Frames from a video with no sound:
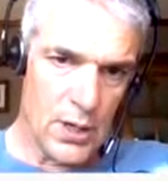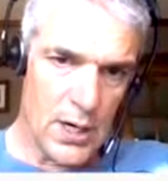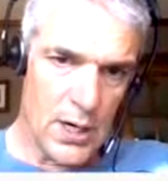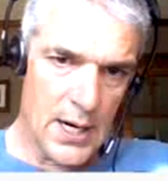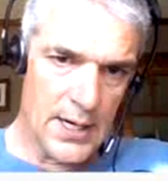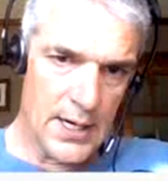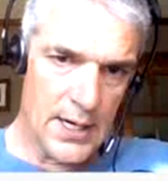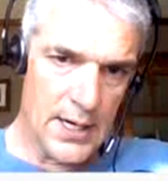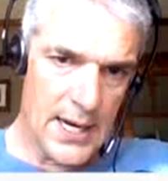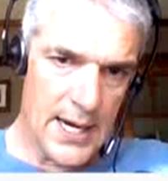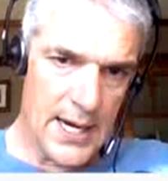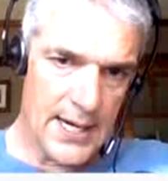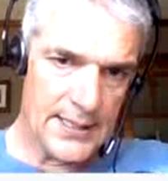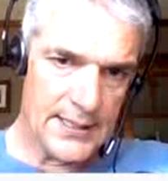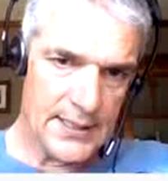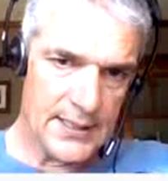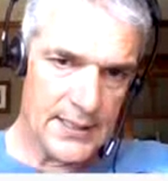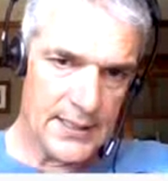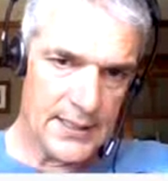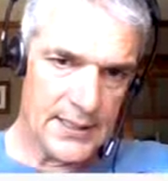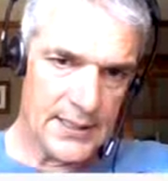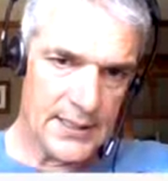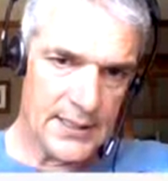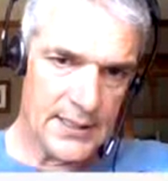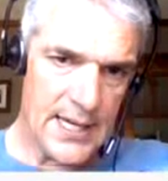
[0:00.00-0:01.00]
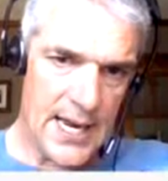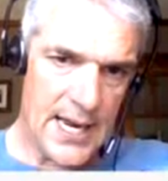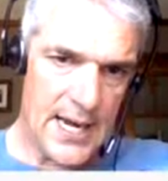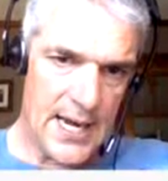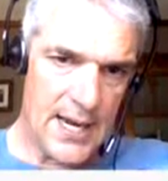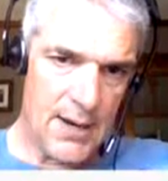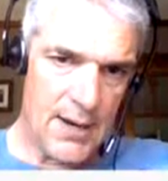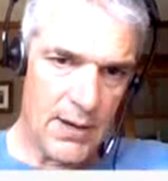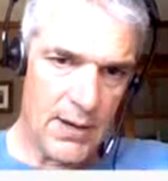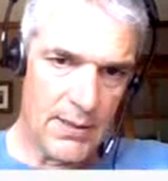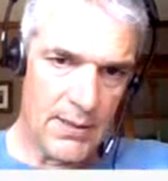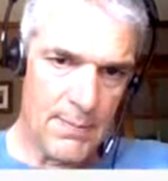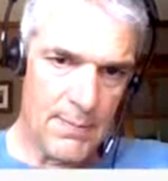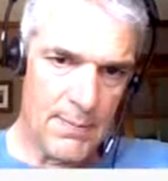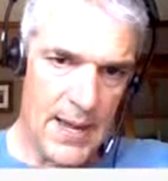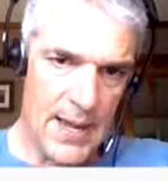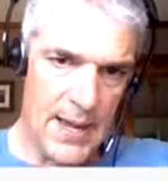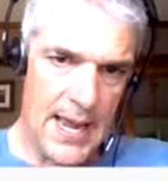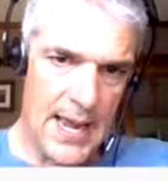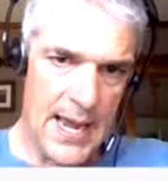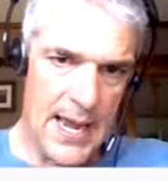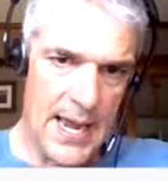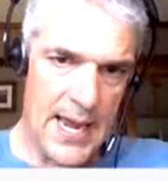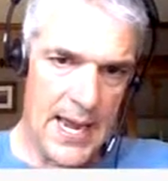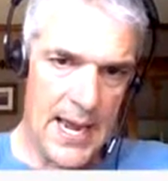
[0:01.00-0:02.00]
nice and steady with my
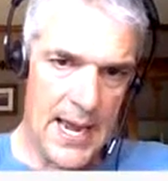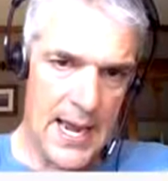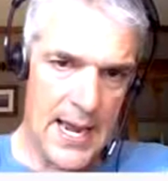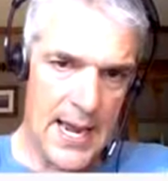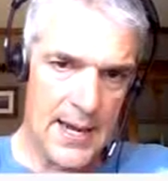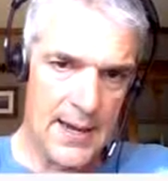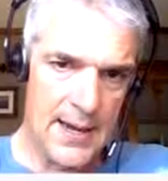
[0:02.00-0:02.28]
hand